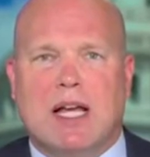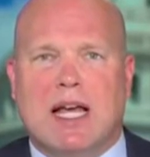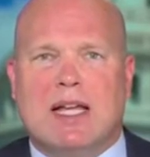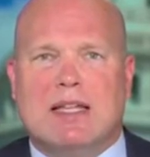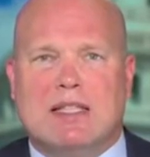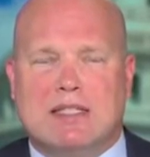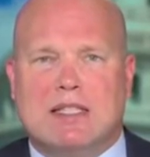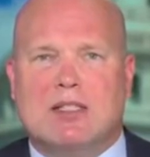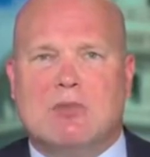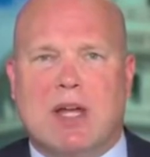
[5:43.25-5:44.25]
And the
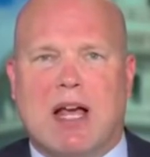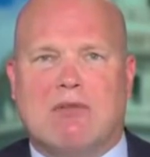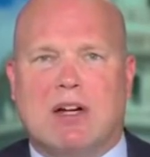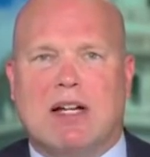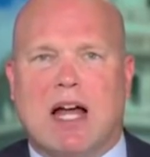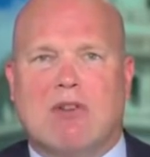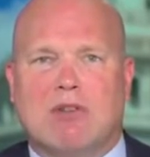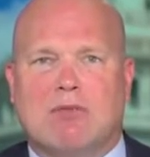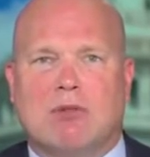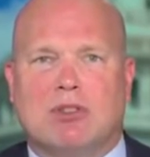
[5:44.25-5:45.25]
system we have right now,
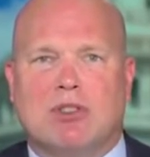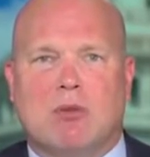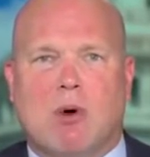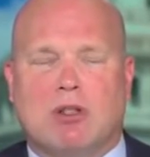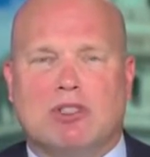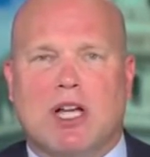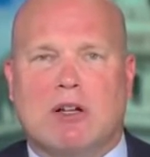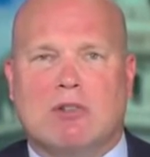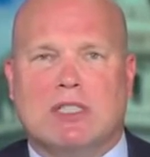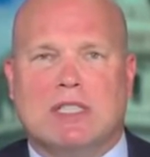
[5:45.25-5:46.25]
unfortunately, while
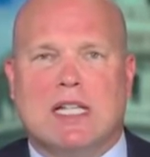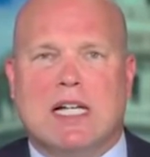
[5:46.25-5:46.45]
generous,